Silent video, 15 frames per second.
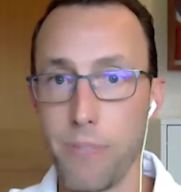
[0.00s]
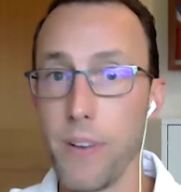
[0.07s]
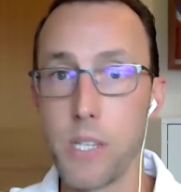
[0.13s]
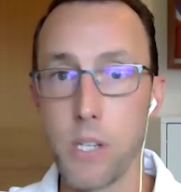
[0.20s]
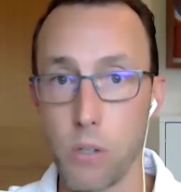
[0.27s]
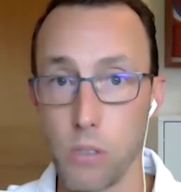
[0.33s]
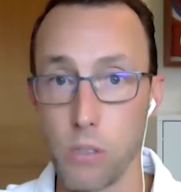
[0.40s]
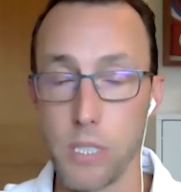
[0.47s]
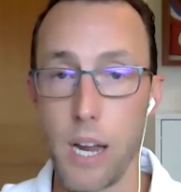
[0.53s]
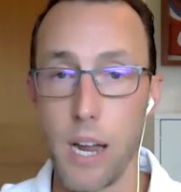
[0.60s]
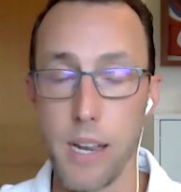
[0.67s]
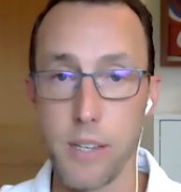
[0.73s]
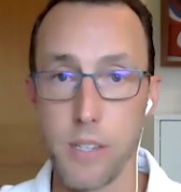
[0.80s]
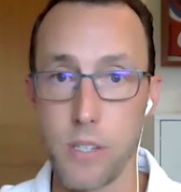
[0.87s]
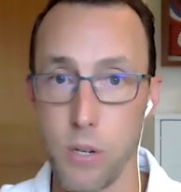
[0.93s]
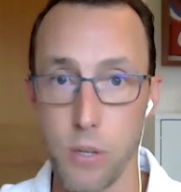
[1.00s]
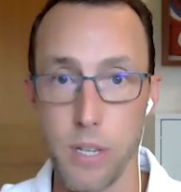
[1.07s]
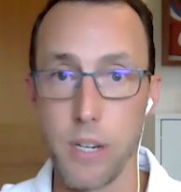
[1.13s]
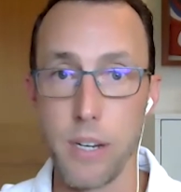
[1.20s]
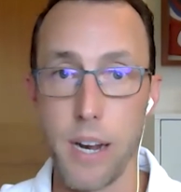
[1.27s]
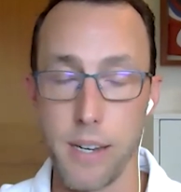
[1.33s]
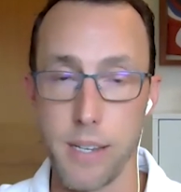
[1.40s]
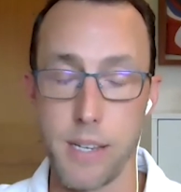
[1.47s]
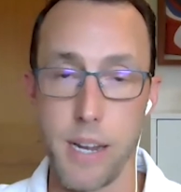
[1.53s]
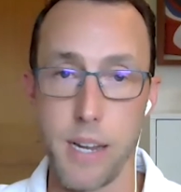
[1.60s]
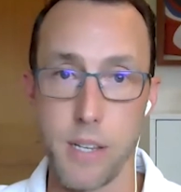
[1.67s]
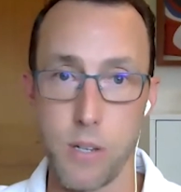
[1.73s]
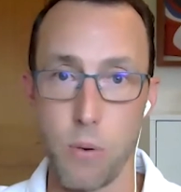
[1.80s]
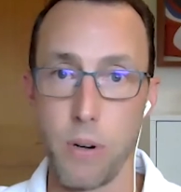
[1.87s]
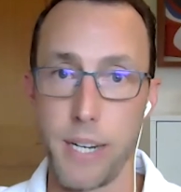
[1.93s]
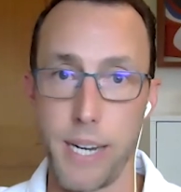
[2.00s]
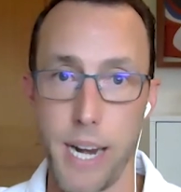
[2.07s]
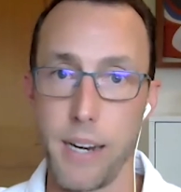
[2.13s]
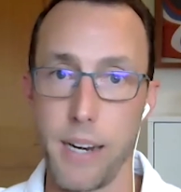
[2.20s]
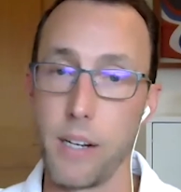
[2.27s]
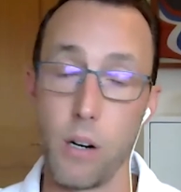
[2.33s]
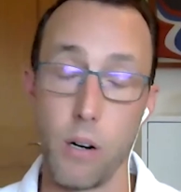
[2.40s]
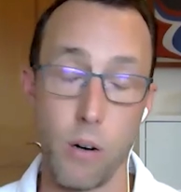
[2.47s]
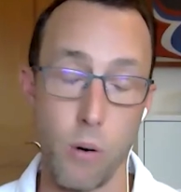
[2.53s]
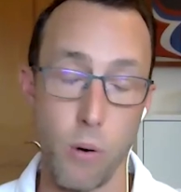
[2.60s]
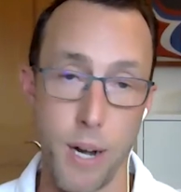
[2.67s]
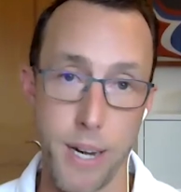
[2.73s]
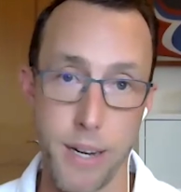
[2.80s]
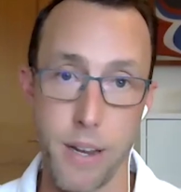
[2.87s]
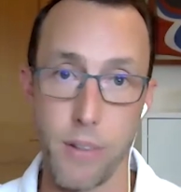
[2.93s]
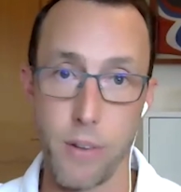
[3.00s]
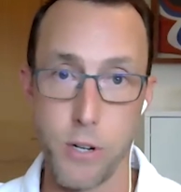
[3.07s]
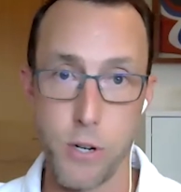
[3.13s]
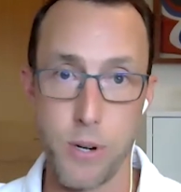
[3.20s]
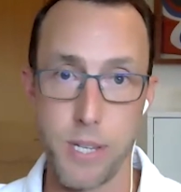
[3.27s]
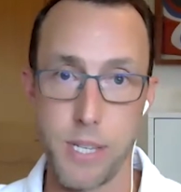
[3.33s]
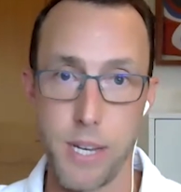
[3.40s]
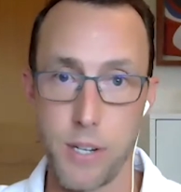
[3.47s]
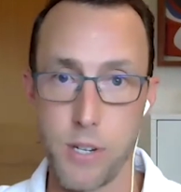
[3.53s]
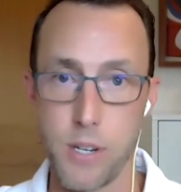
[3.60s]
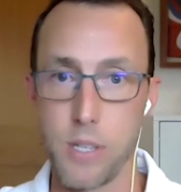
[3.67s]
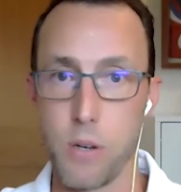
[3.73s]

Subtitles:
physical ties to the United States or to Canada or any other jurisdiction.